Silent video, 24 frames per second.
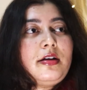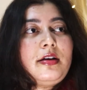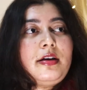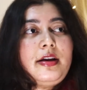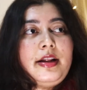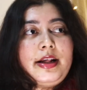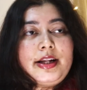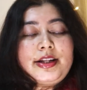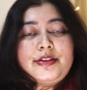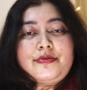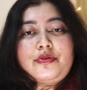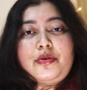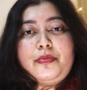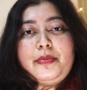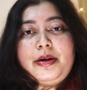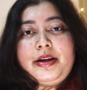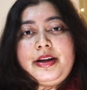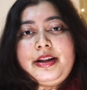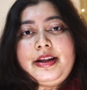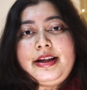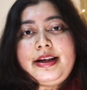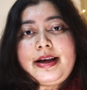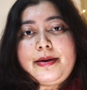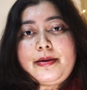links from
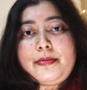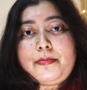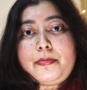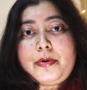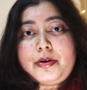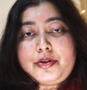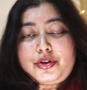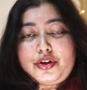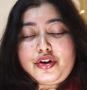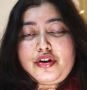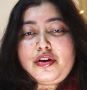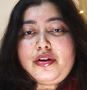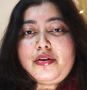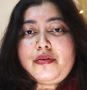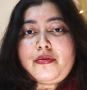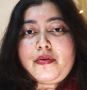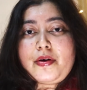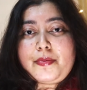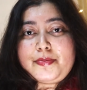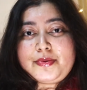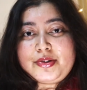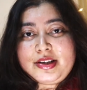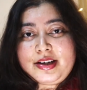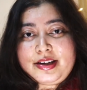any particular
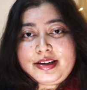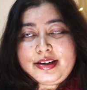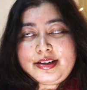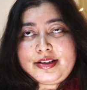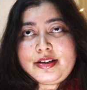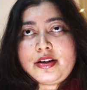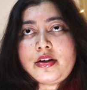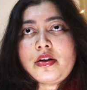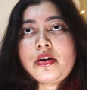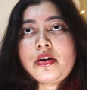website